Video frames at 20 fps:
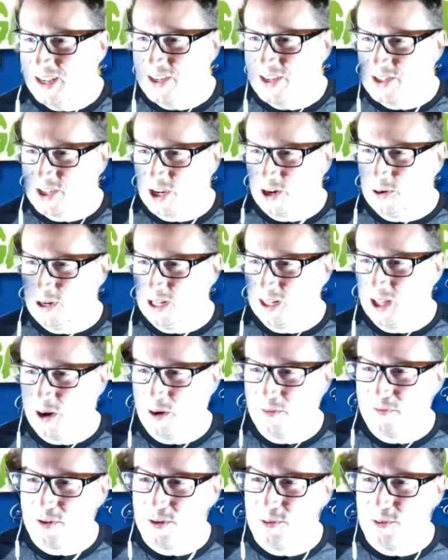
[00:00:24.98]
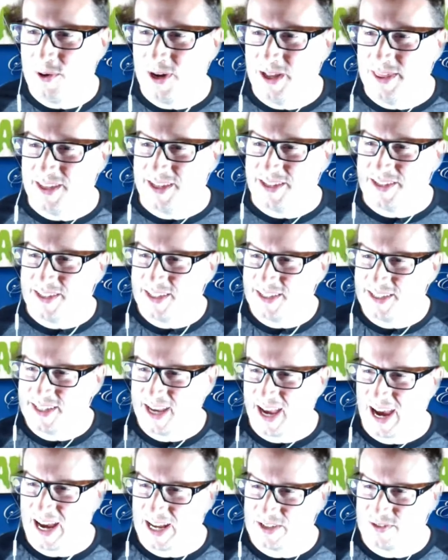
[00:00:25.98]
So hello everyone, this is
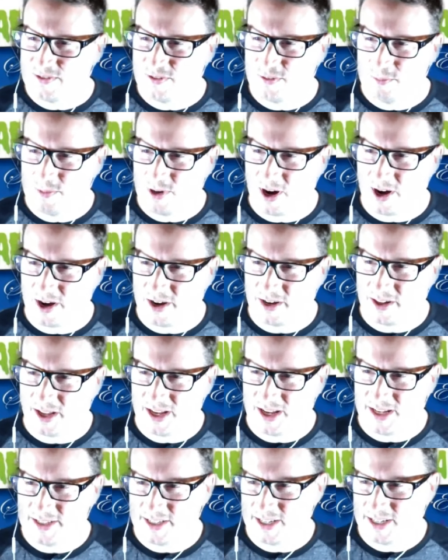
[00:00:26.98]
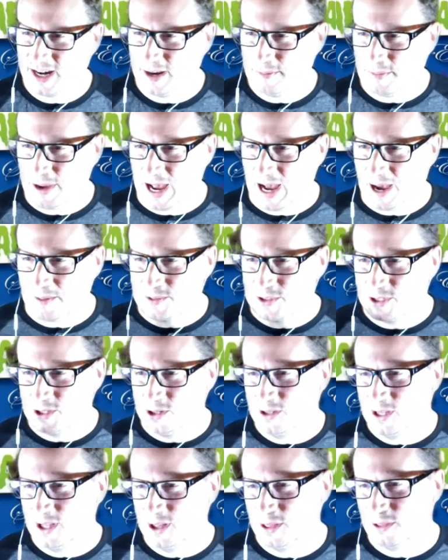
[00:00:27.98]
Cass from Cardlens, and I'm
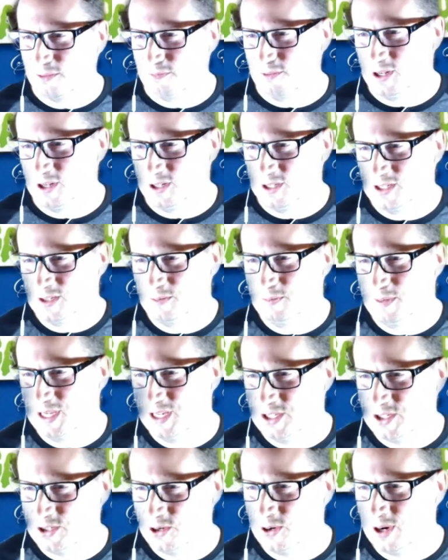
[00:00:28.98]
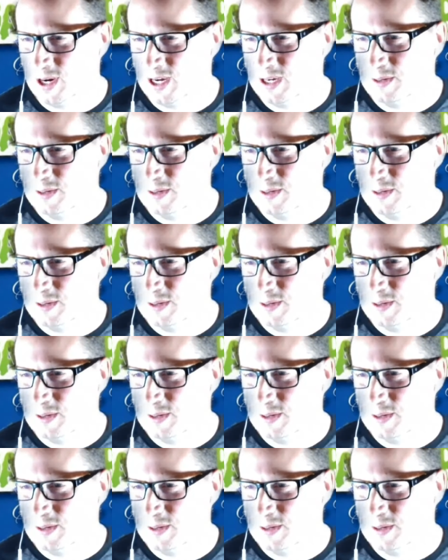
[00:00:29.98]
absolutely thrilled to be joined